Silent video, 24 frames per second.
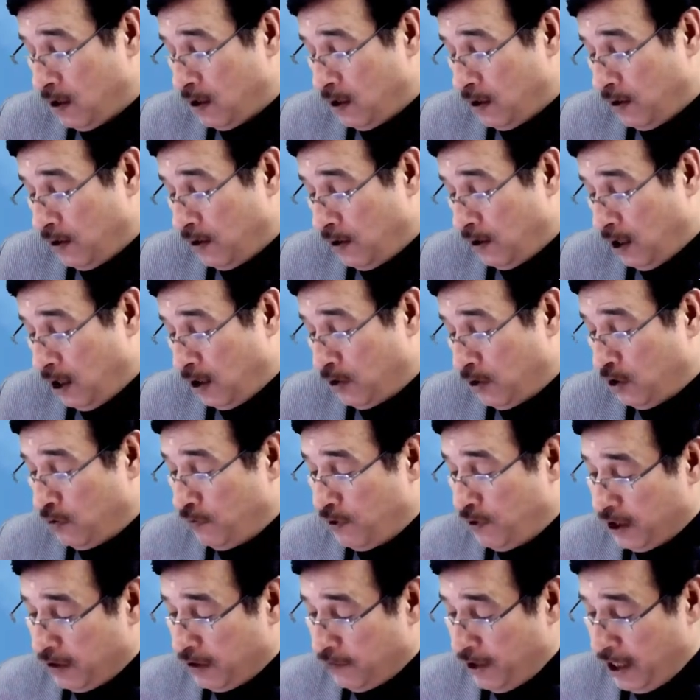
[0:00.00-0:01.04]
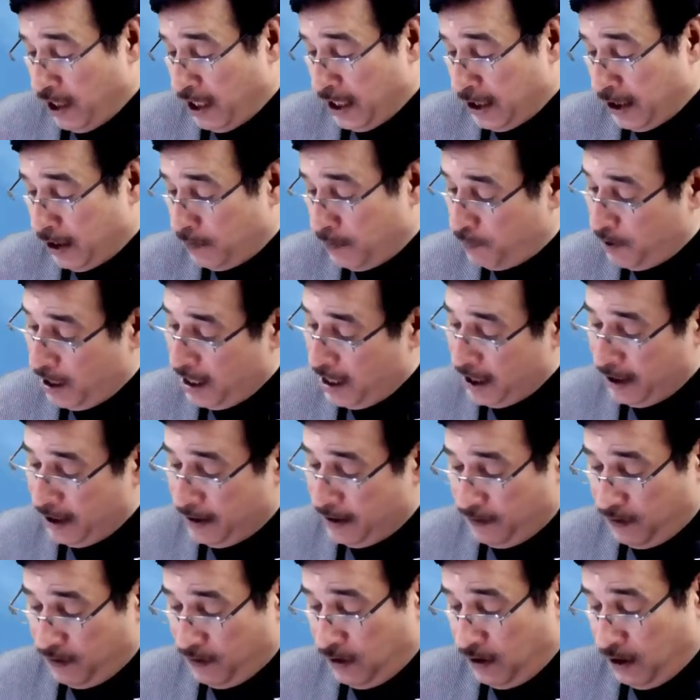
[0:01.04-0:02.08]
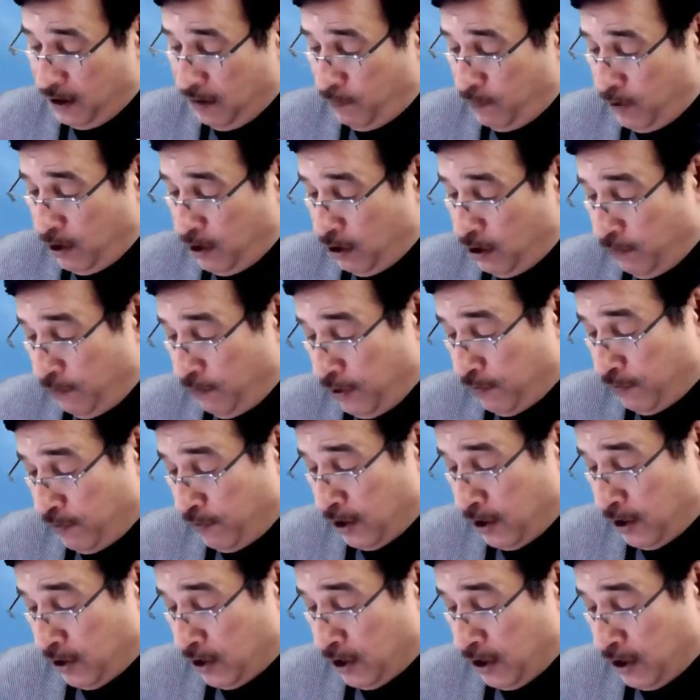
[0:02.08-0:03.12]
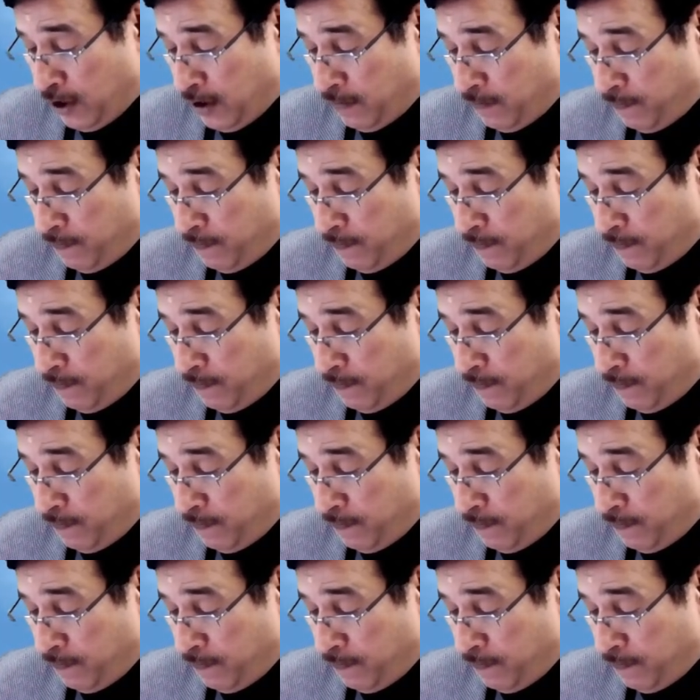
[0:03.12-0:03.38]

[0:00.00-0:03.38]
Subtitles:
Now you will divide it by number of equity share.